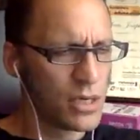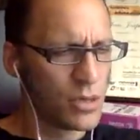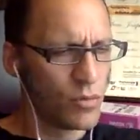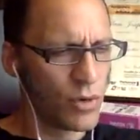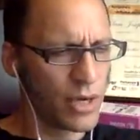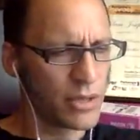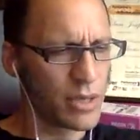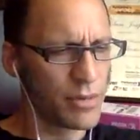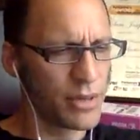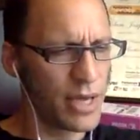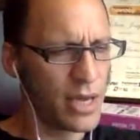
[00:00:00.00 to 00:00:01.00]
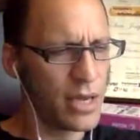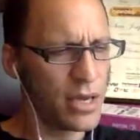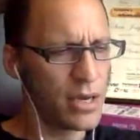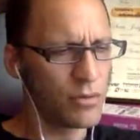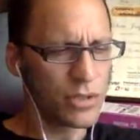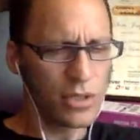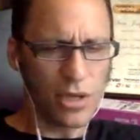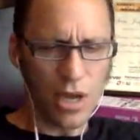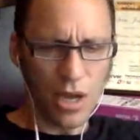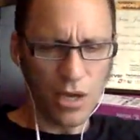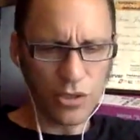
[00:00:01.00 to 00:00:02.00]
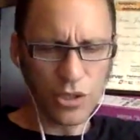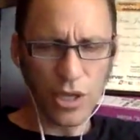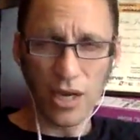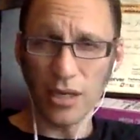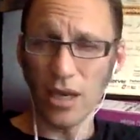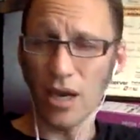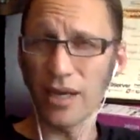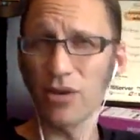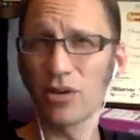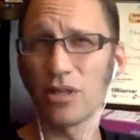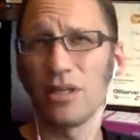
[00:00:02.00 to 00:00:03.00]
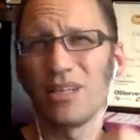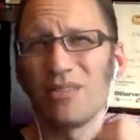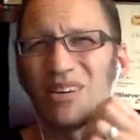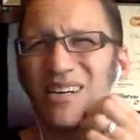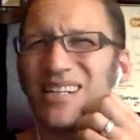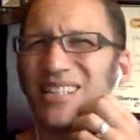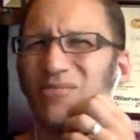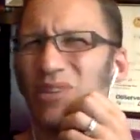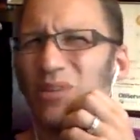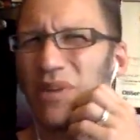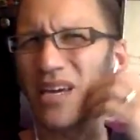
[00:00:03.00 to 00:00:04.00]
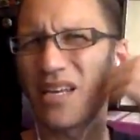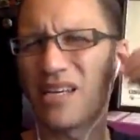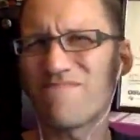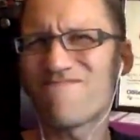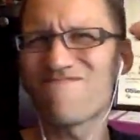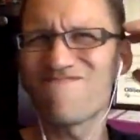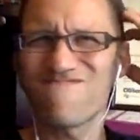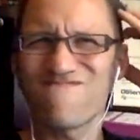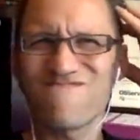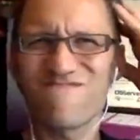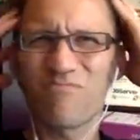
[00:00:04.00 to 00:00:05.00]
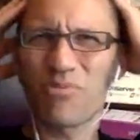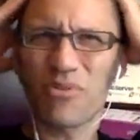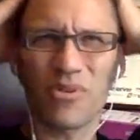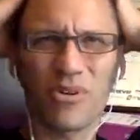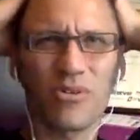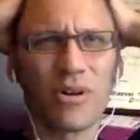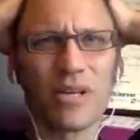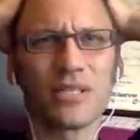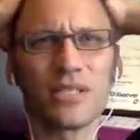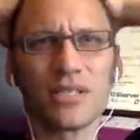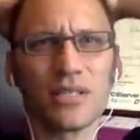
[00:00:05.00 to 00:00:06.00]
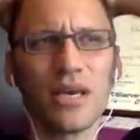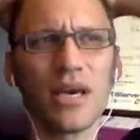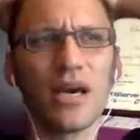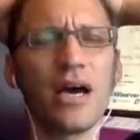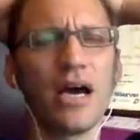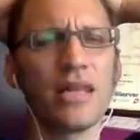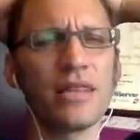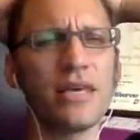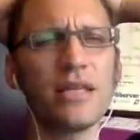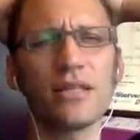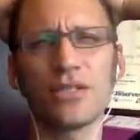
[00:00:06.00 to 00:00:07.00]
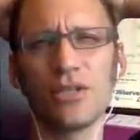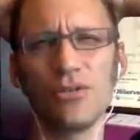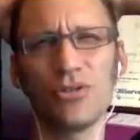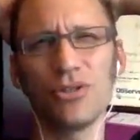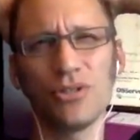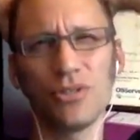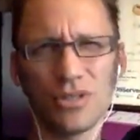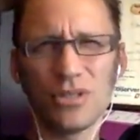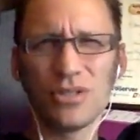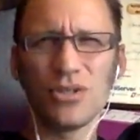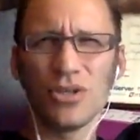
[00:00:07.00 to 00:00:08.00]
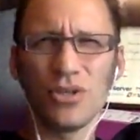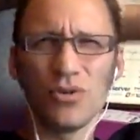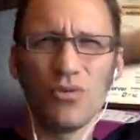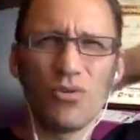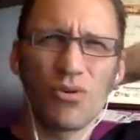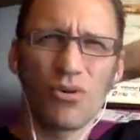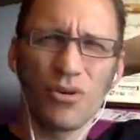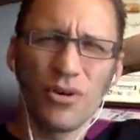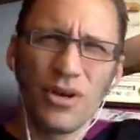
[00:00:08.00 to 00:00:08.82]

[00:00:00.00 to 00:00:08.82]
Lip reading: What else happened then? It was lunch, and yeah, I didn't really make any progress. Yeah, I think the solution to your